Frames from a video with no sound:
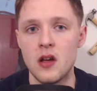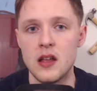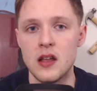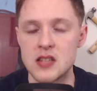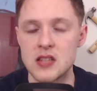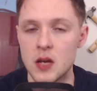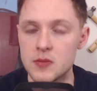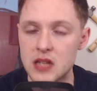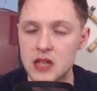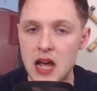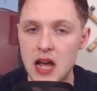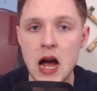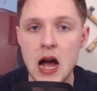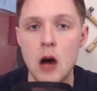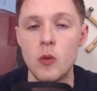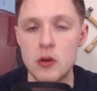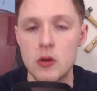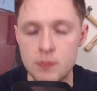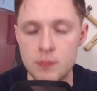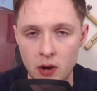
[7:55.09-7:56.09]
in terms of how
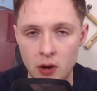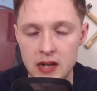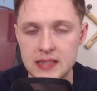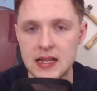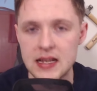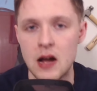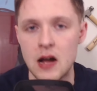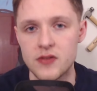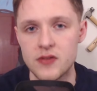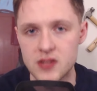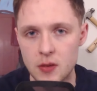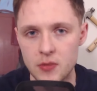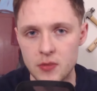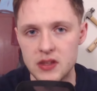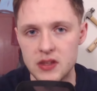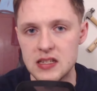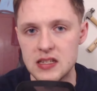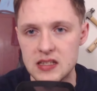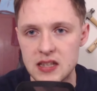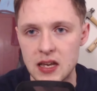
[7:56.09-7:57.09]
we break down some of
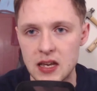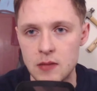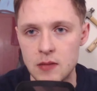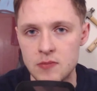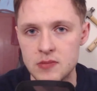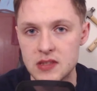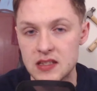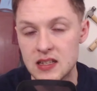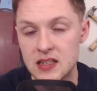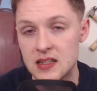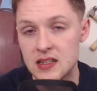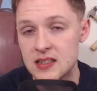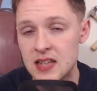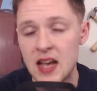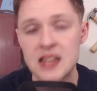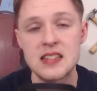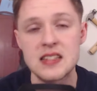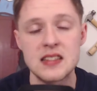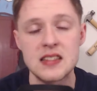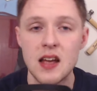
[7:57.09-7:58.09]
these teams. It's a
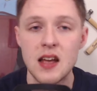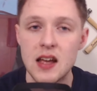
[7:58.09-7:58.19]
test.